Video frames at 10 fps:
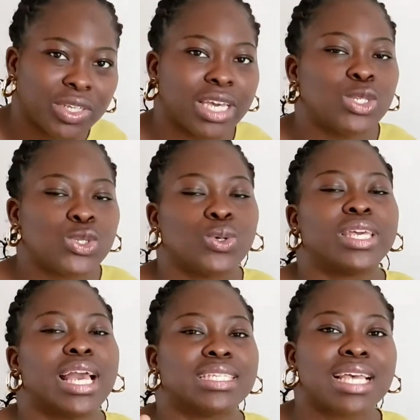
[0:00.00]
Okay, so
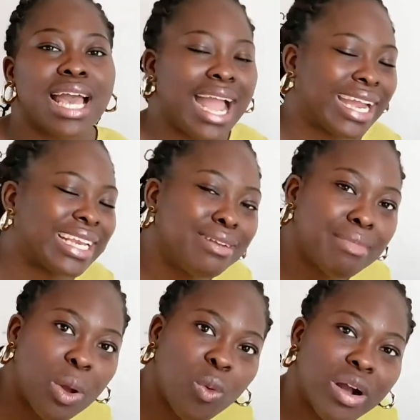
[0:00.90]
yes, I clean
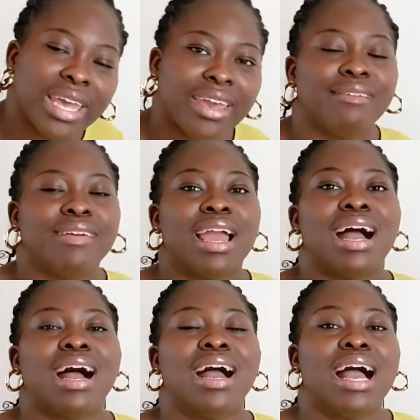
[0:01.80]
my work
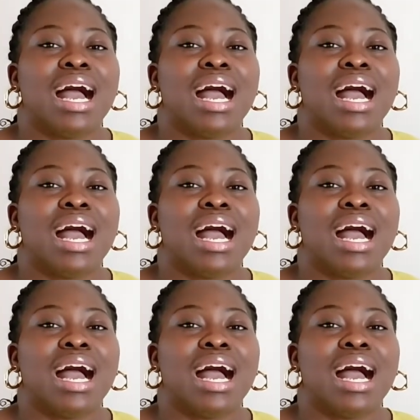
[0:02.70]
area.